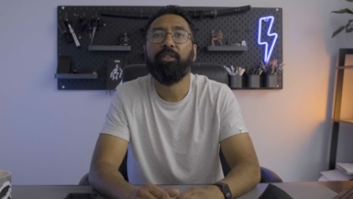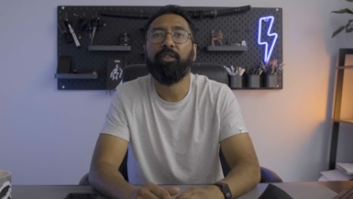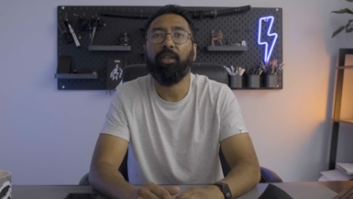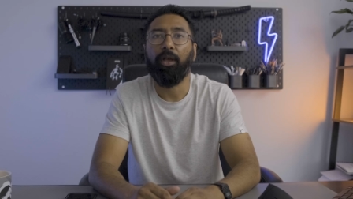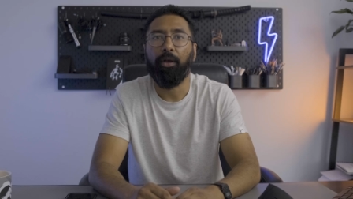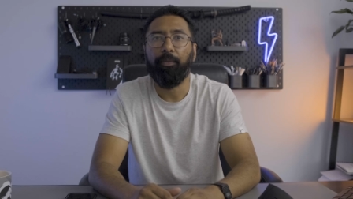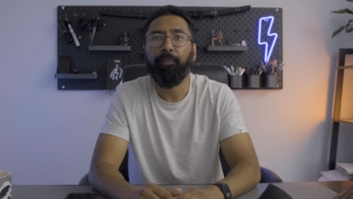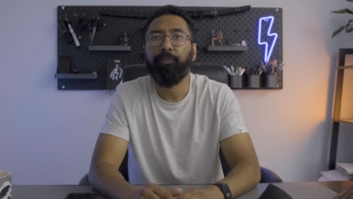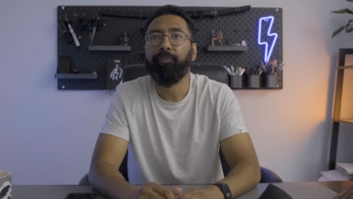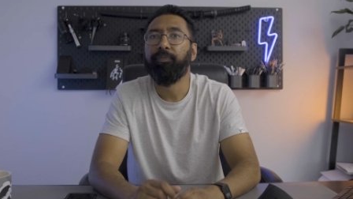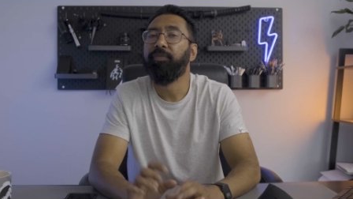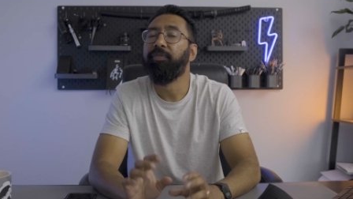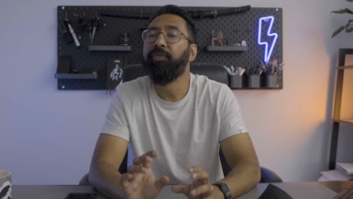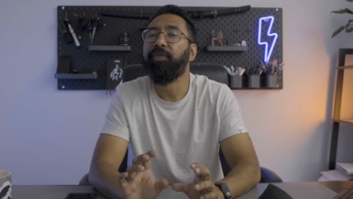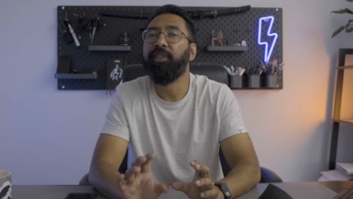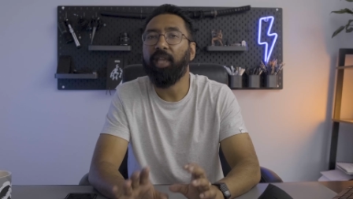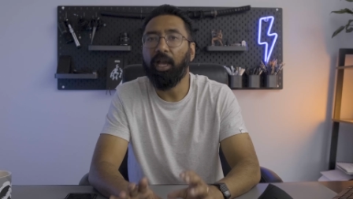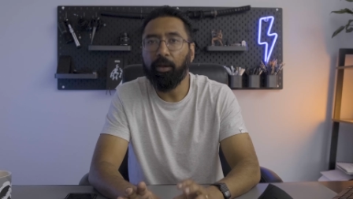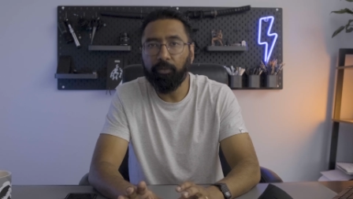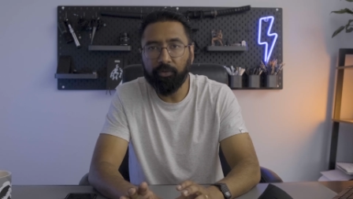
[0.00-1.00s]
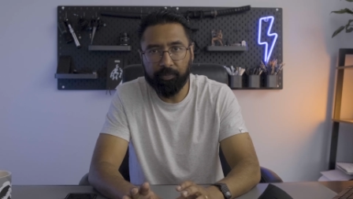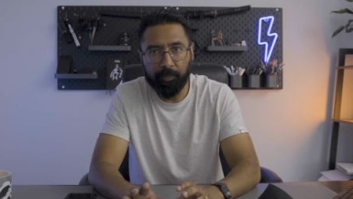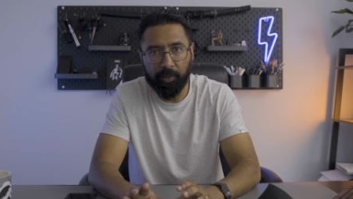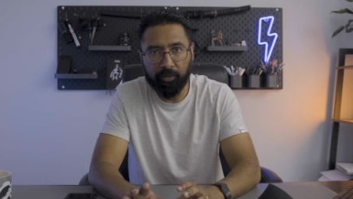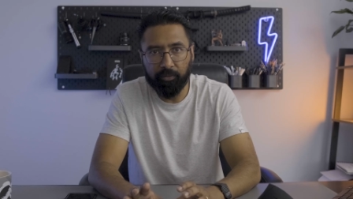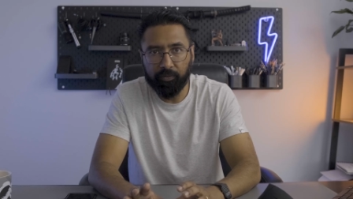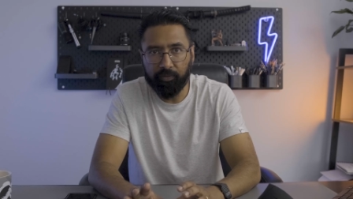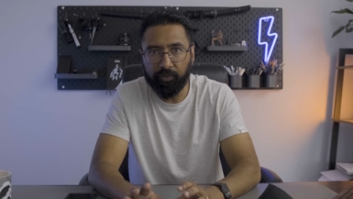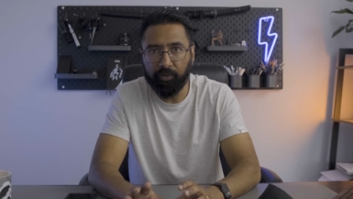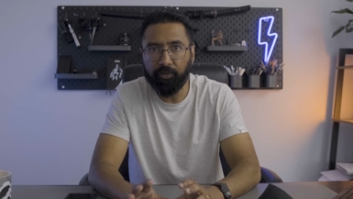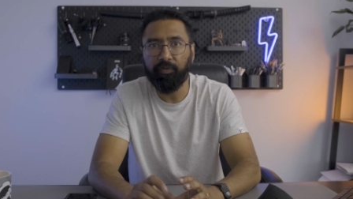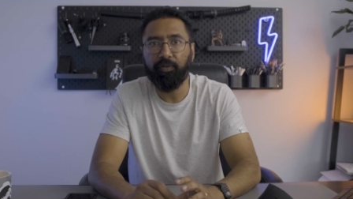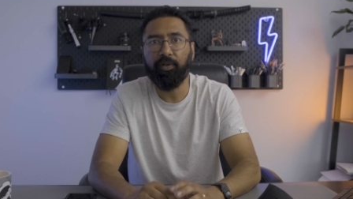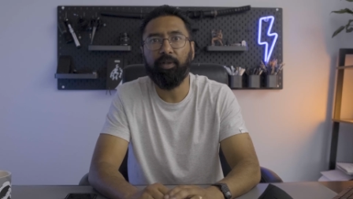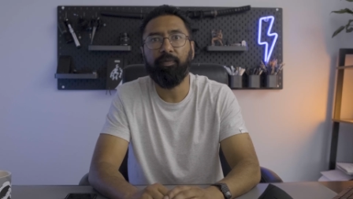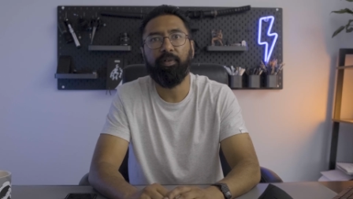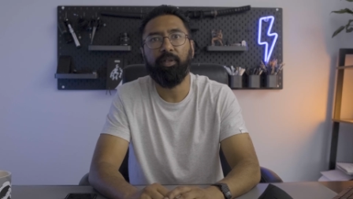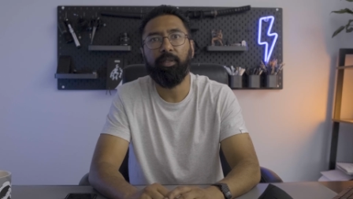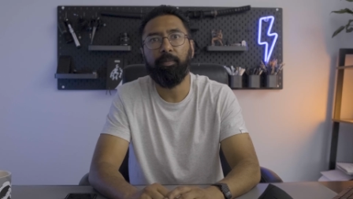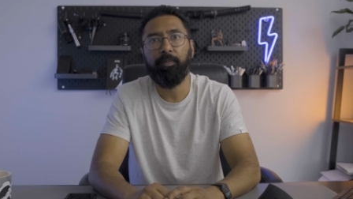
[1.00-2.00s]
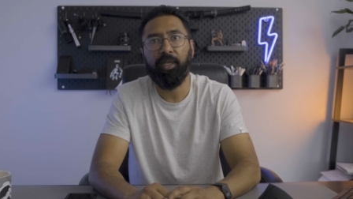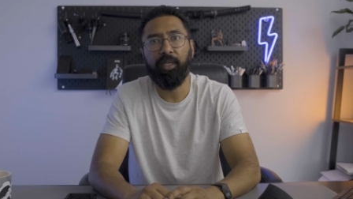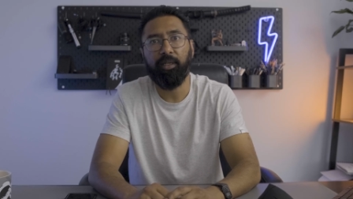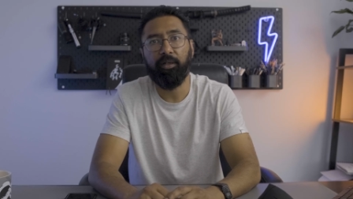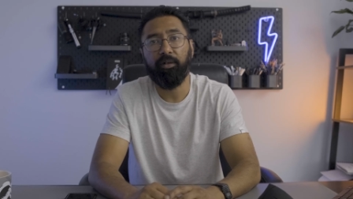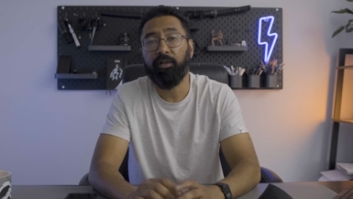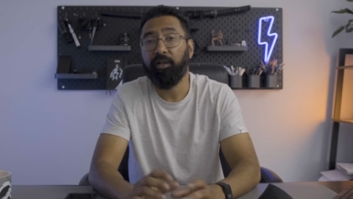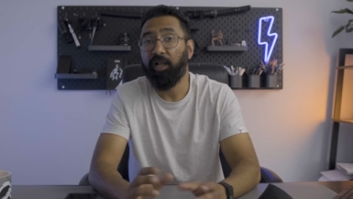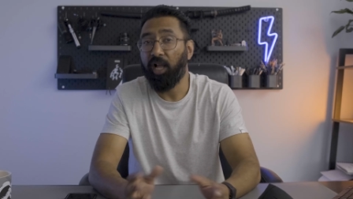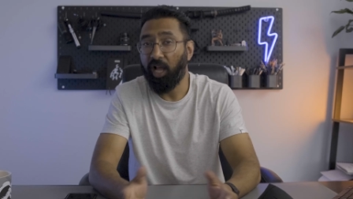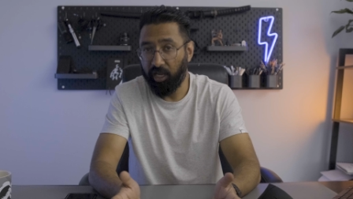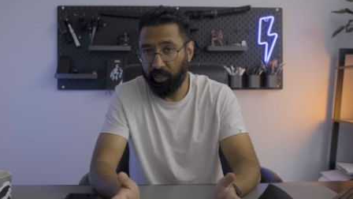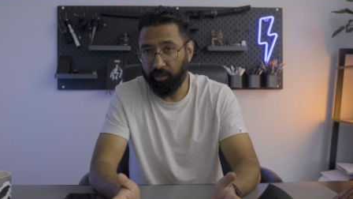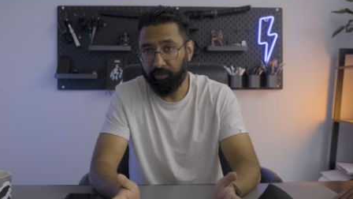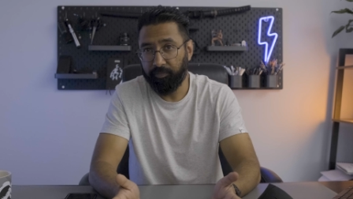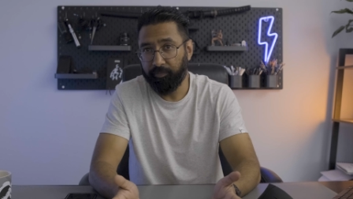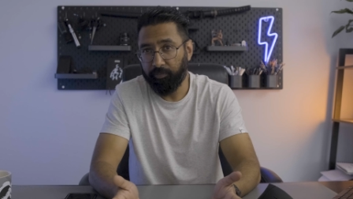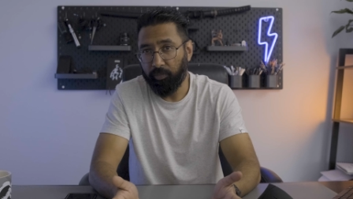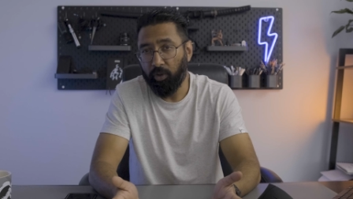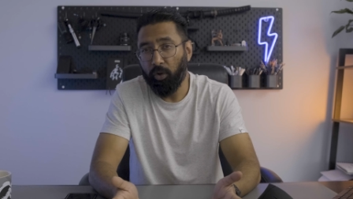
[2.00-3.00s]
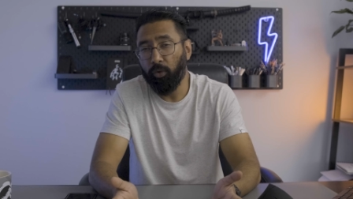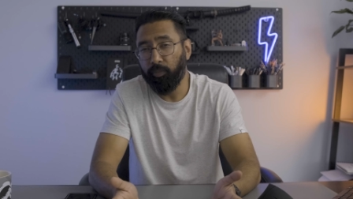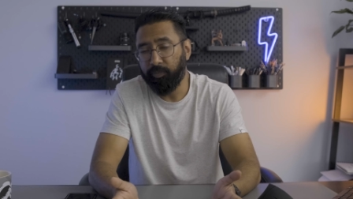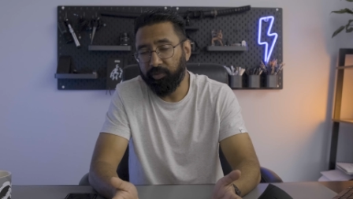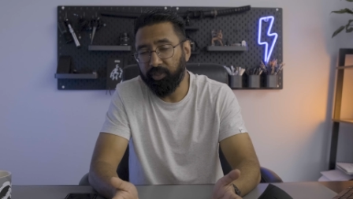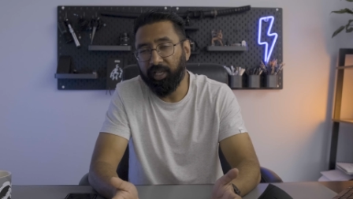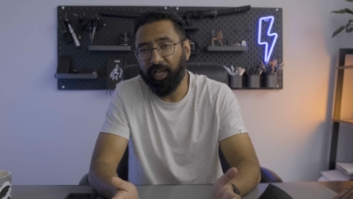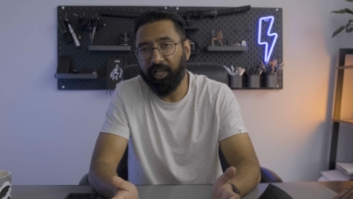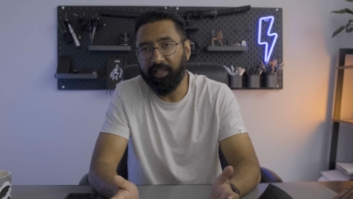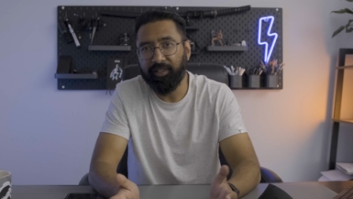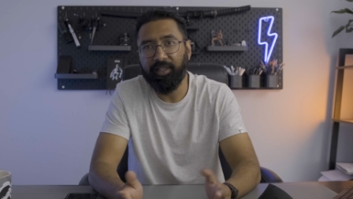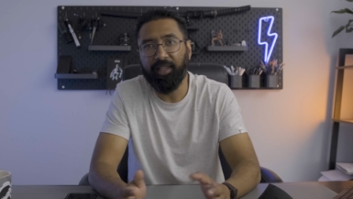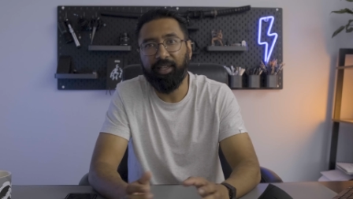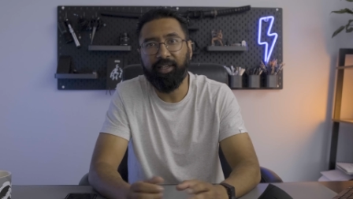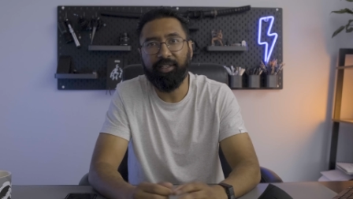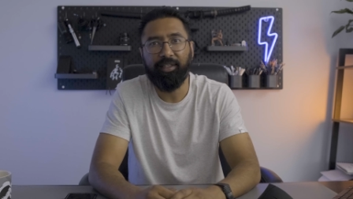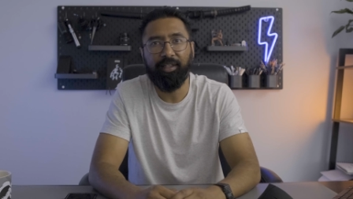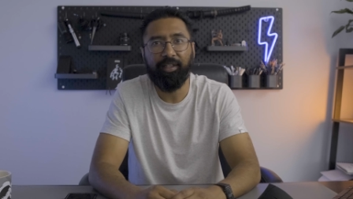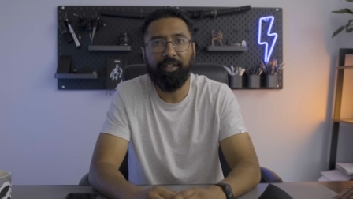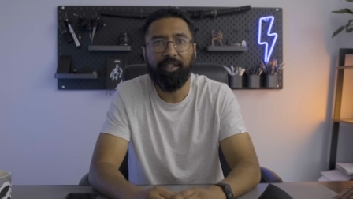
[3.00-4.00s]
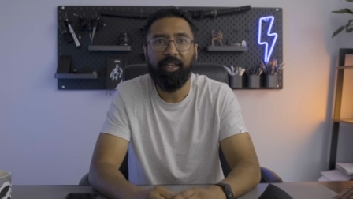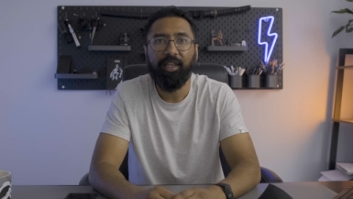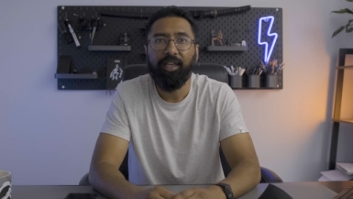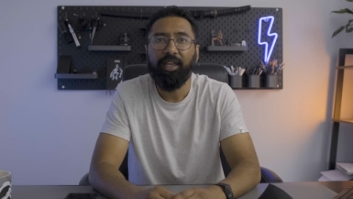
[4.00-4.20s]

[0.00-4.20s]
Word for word: So that was my review for Infinite Painter. I hope you guys liked it.